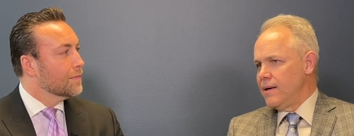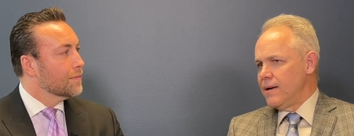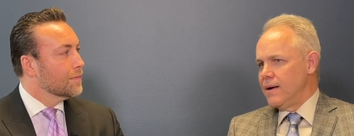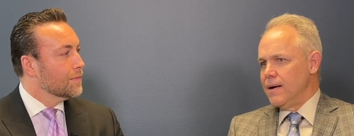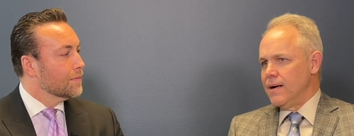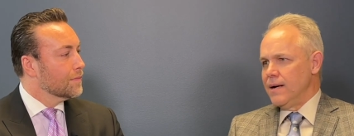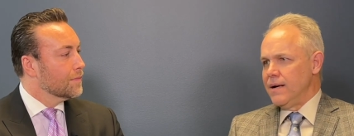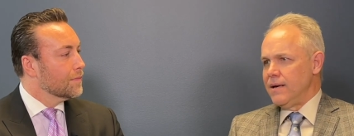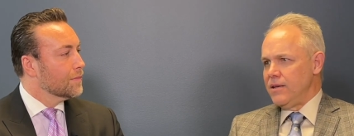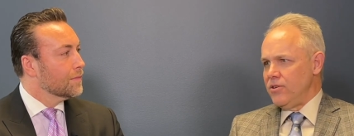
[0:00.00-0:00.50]

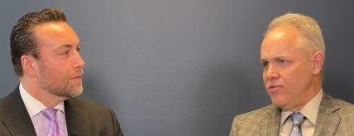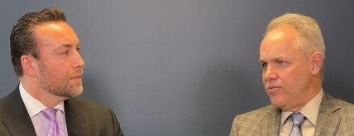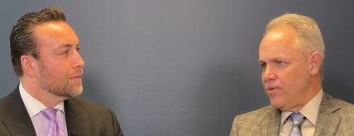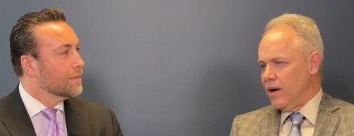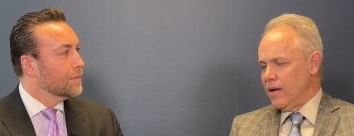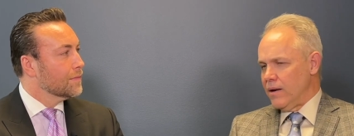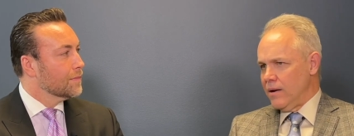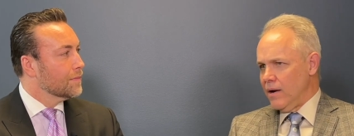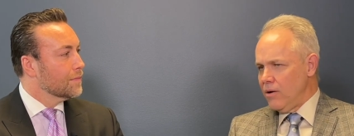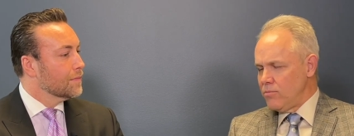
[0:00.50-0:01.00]
Speaker 1: uh, and you've
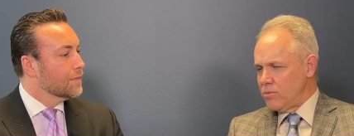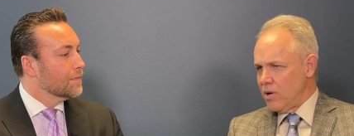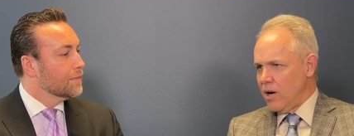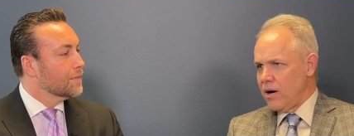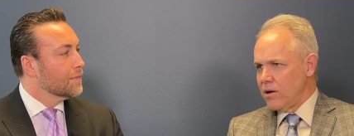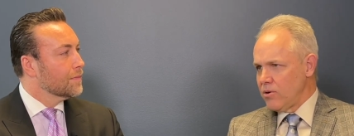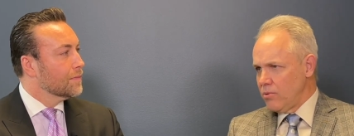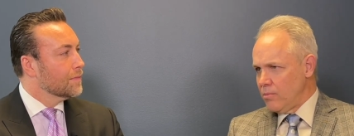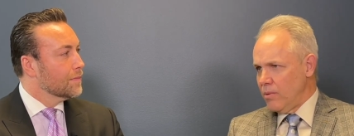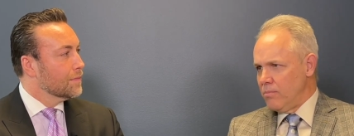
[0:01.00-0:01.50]
got an
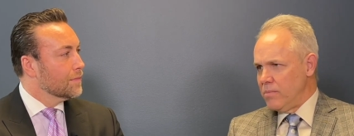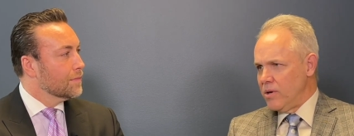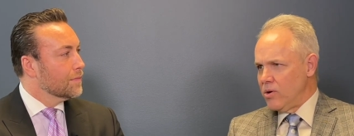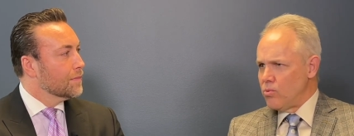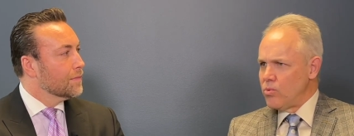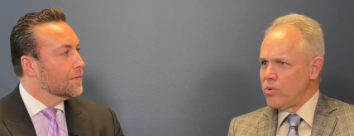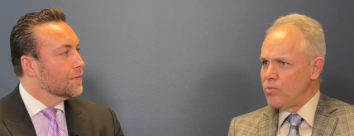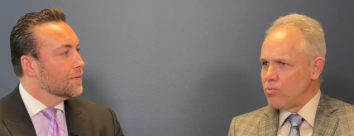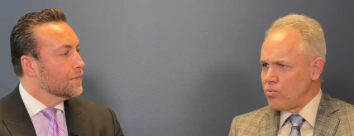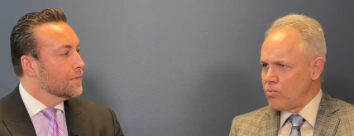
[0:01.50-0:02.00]

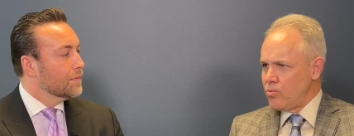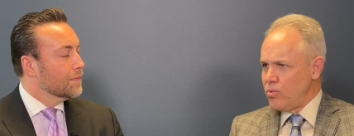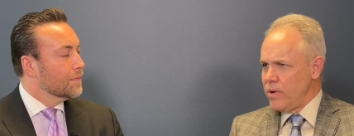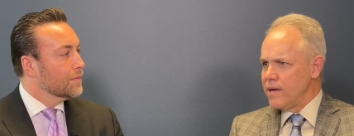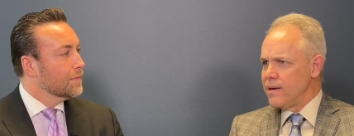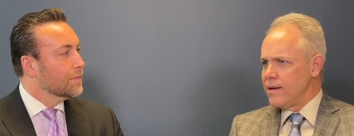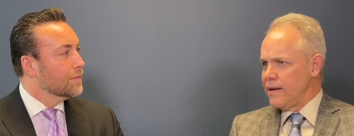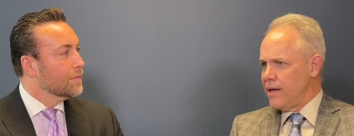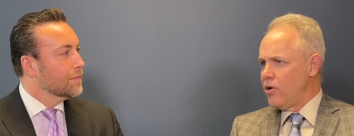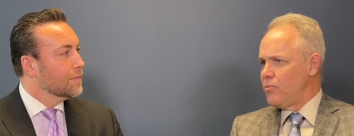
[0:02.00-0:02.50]
automobile, well, we
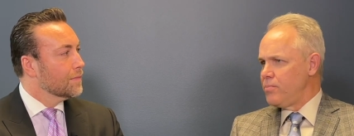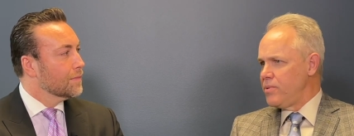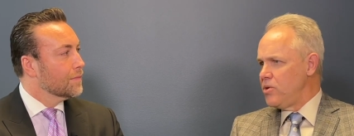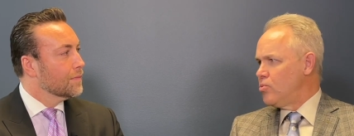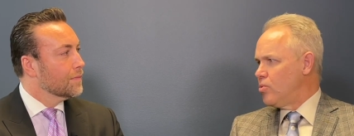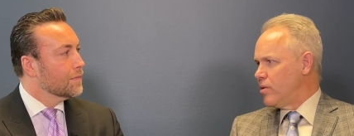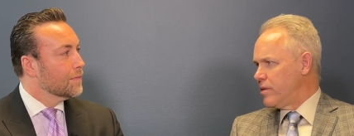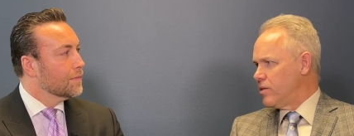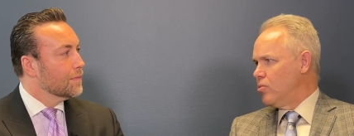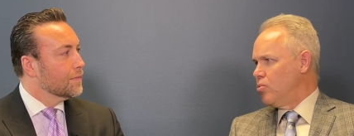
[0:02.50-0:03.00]
can help you
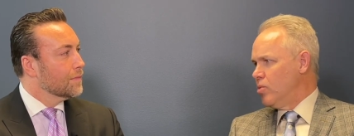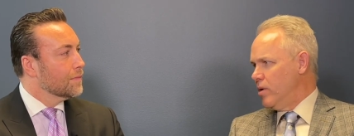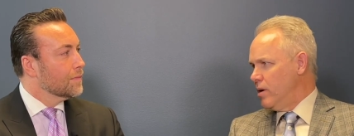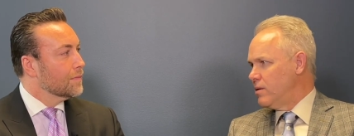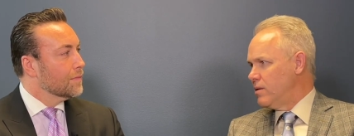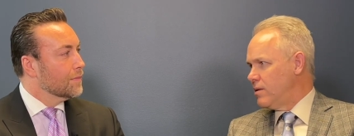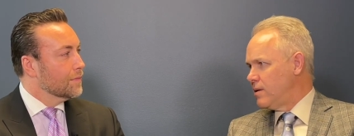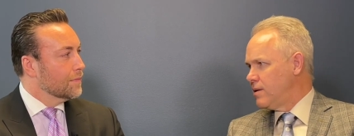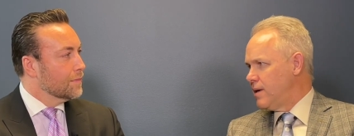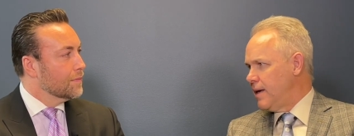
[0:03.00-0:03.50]
with a
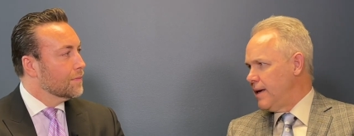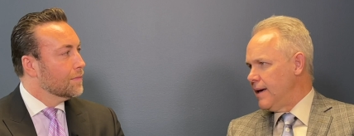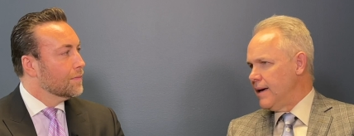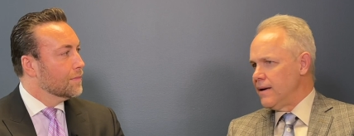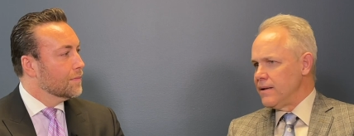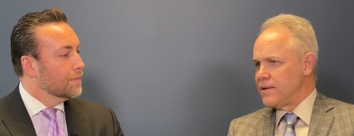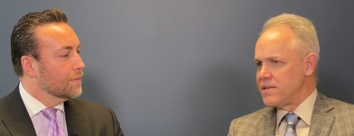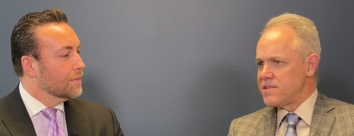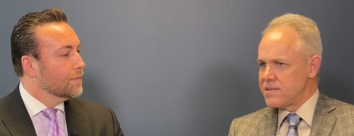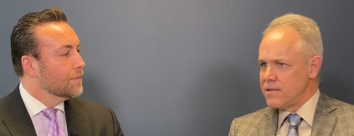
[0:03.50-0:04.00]
will
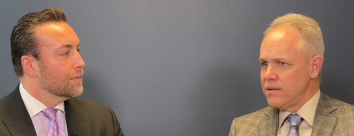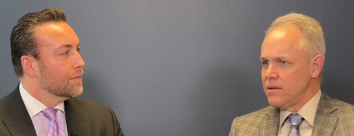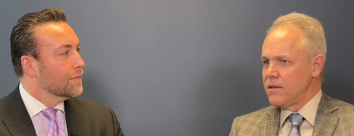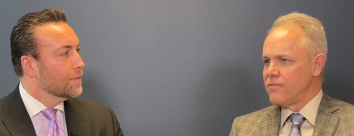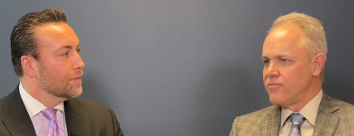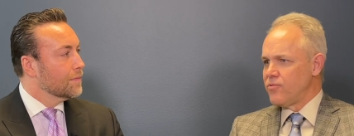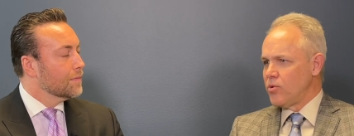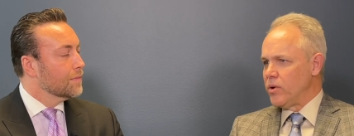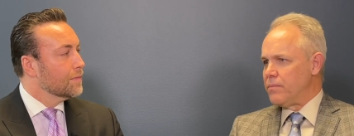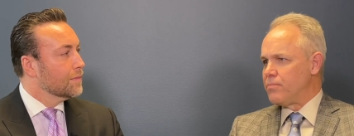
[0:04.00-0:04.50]
and still
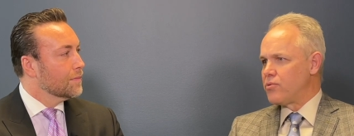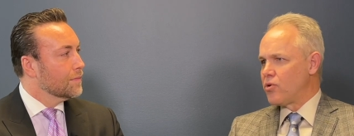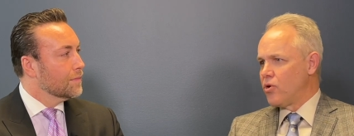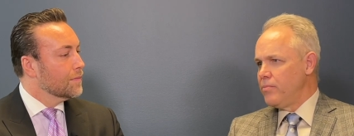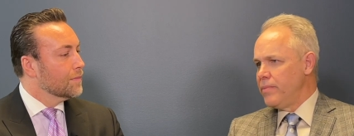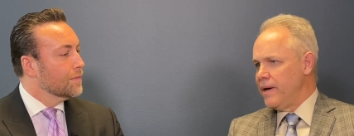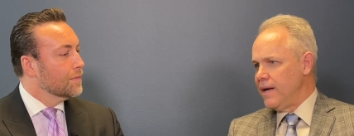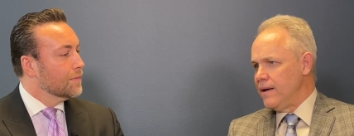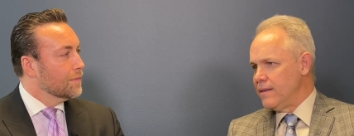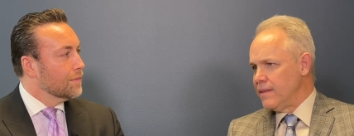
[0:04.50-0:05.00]
avoid
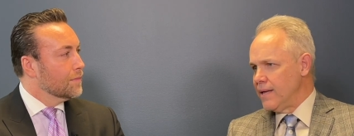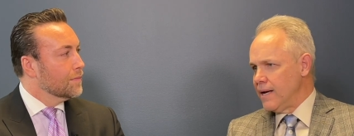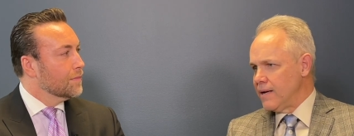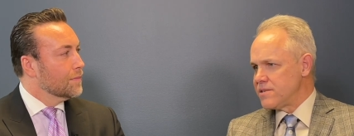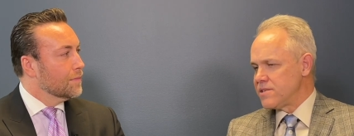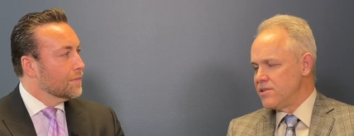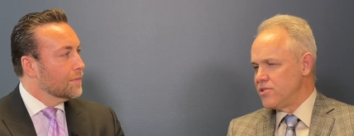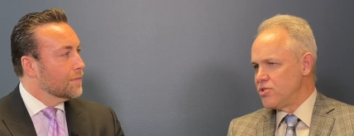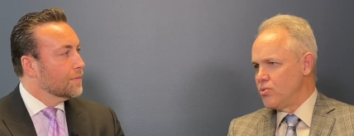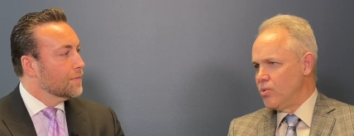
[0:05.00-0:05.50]
probate in that
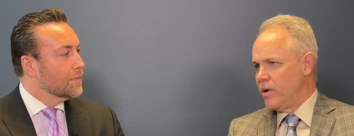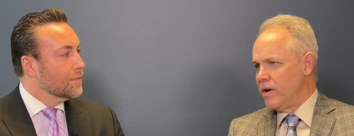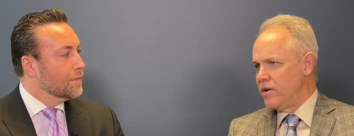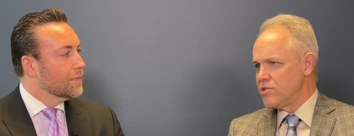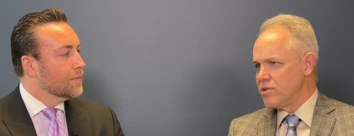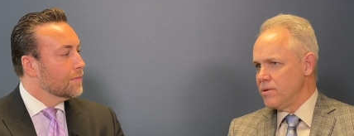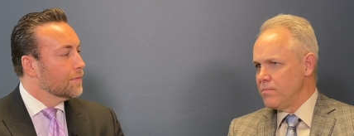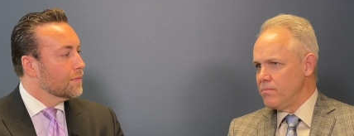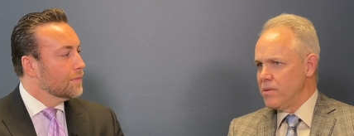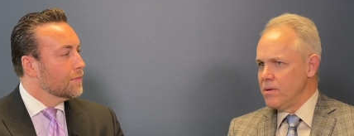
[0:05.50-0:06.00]

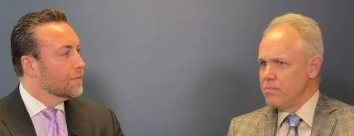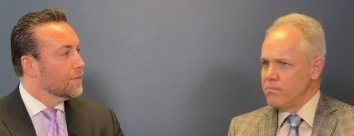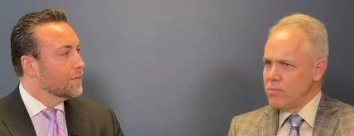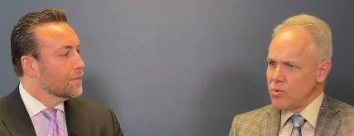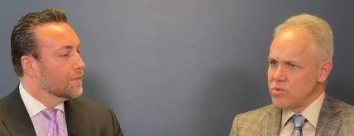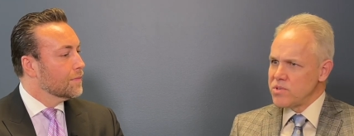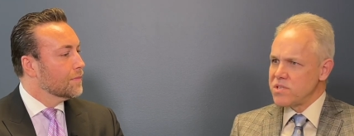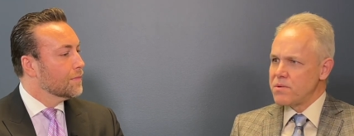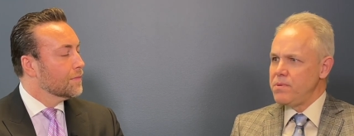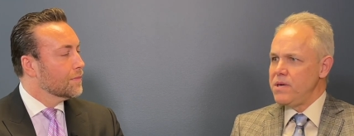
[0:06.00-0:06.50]
situation. But
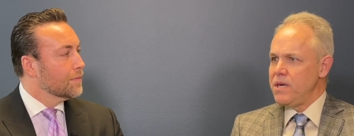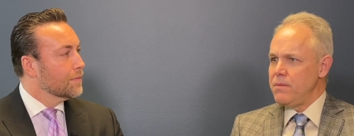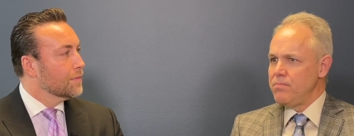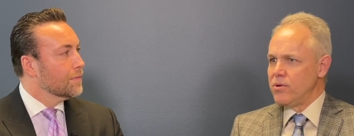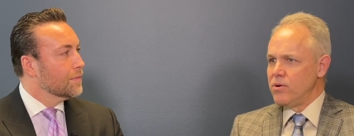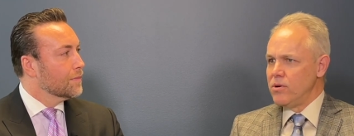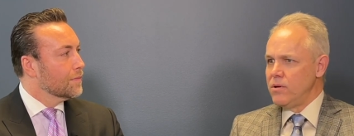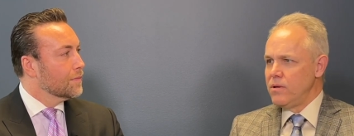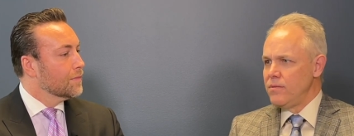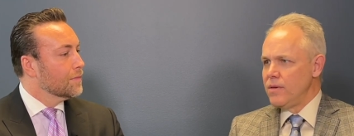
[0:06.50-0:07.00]
most
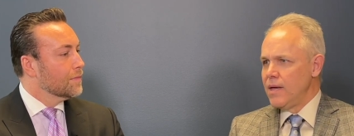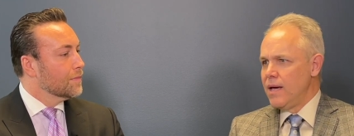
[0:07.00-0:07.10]
people